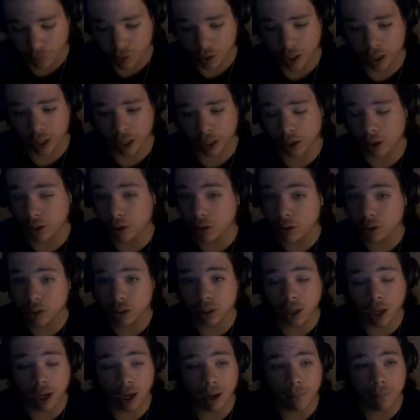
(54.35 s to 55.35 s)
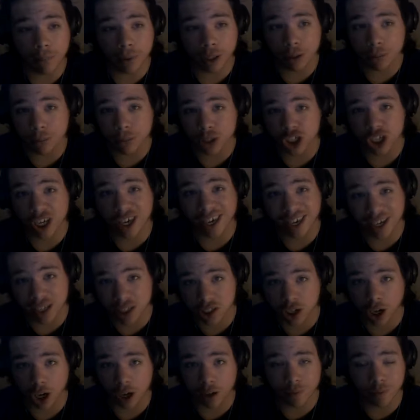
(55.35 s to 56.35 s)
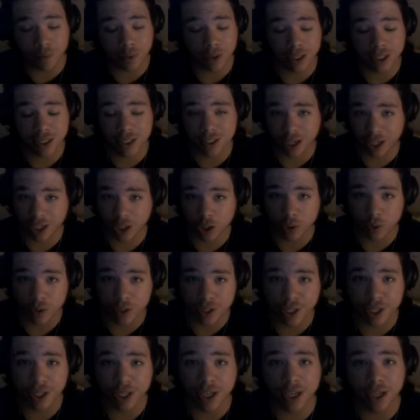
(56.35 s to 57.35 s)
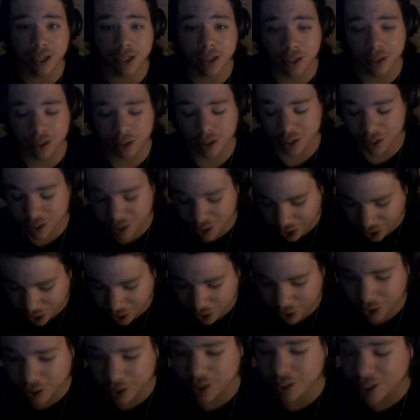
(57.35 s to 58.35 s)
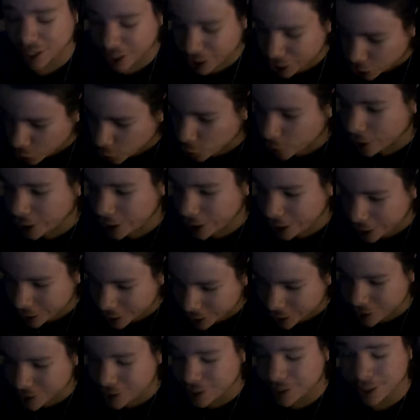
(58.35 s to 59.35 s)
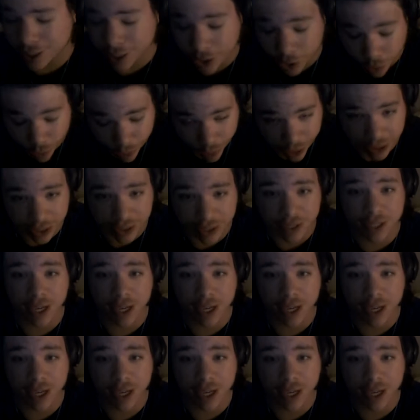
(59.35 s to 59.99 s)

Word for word: It all pretty much kicked off with the Psycho Sid, the, the Psycho Kid series,